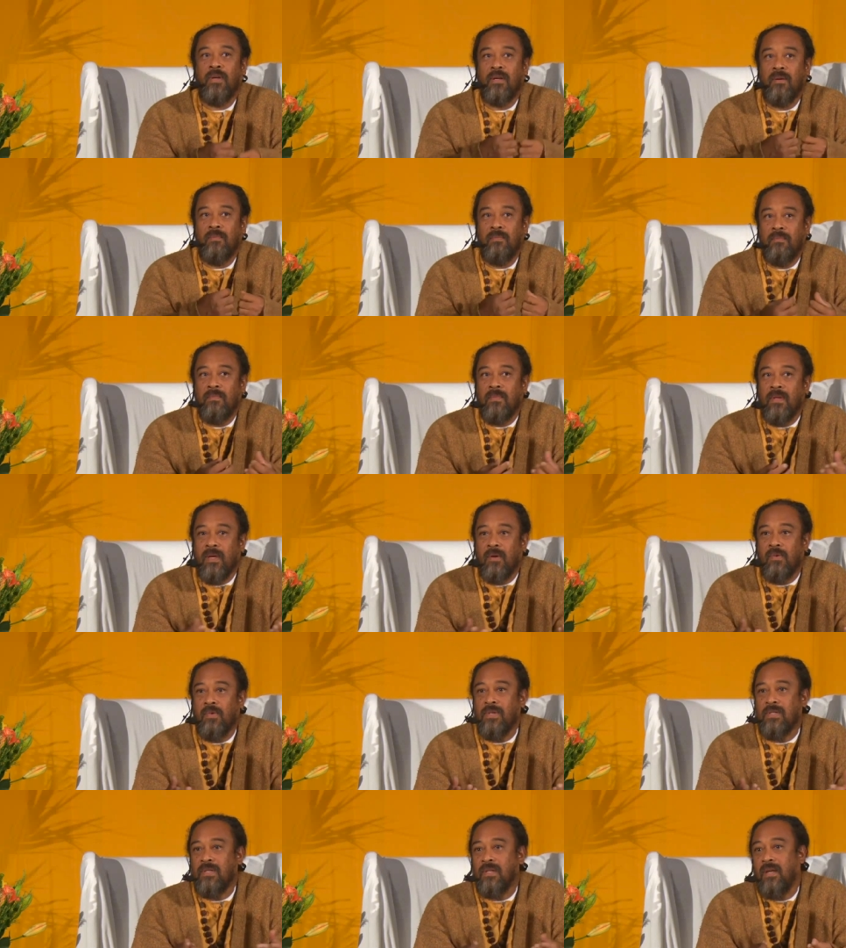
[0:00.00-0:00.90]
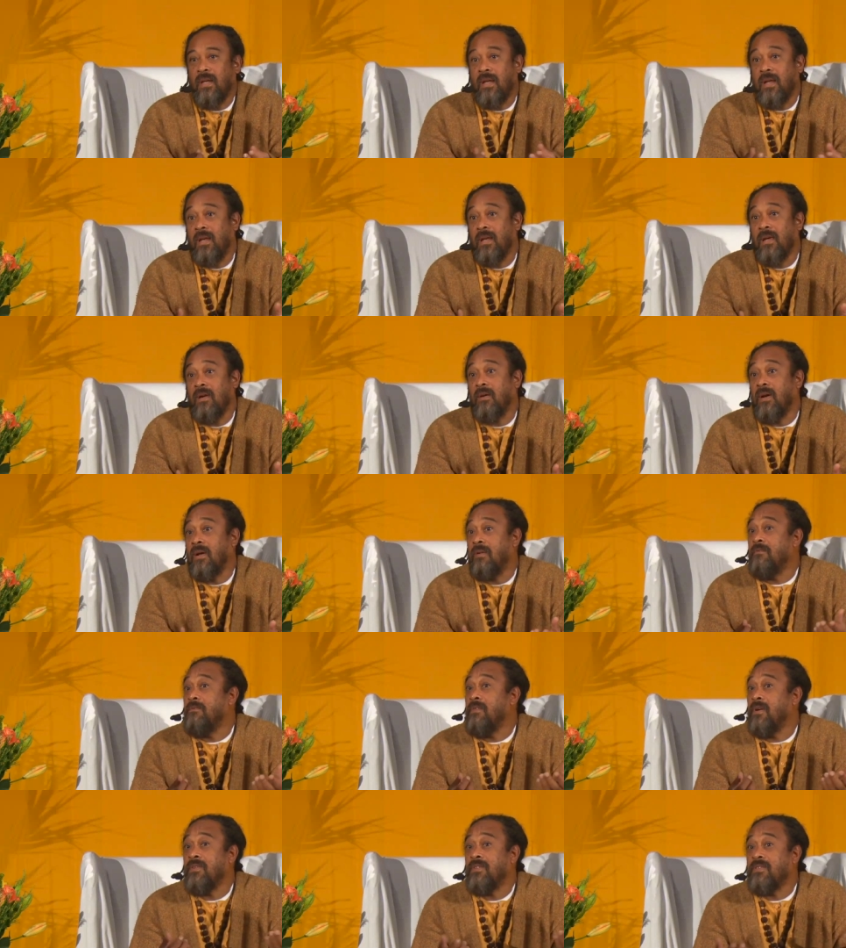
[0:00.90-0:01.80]
will become increasingly clear
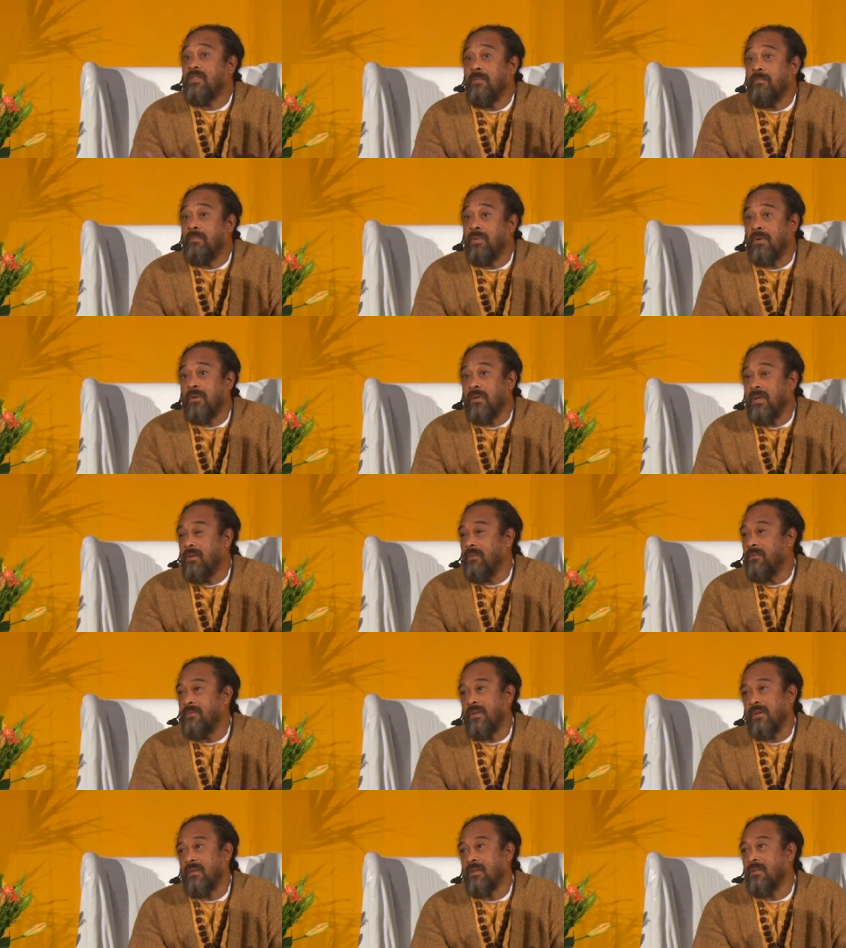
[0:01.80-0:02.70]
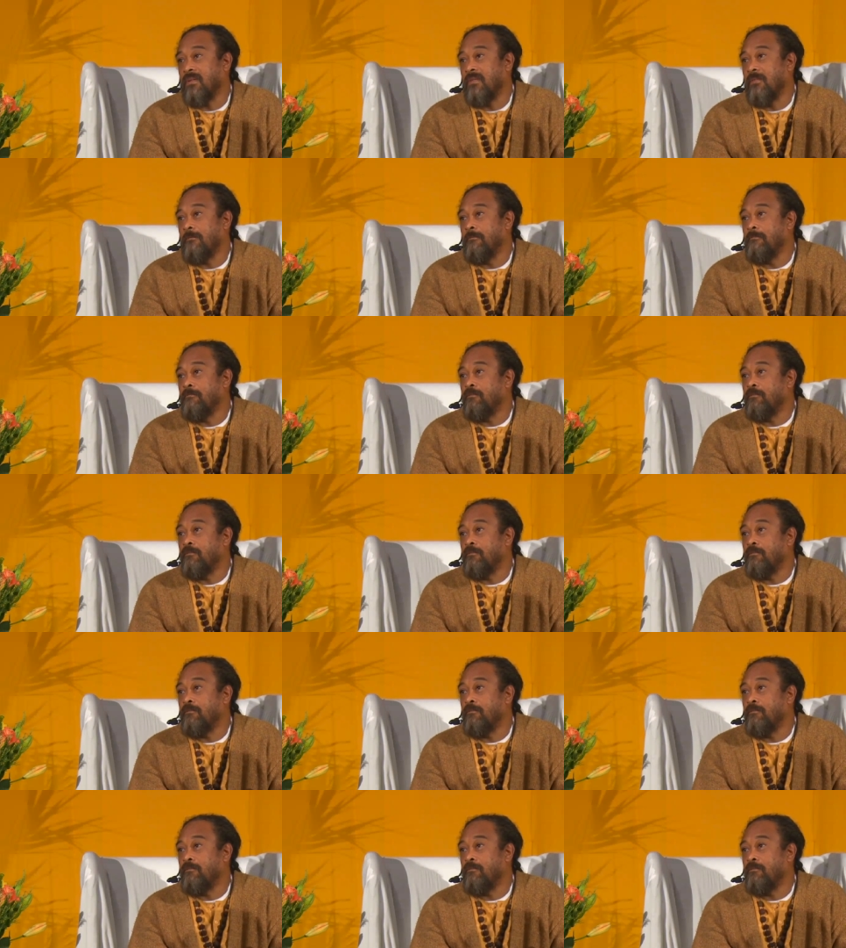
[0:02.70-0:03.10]
and very simple, in fact.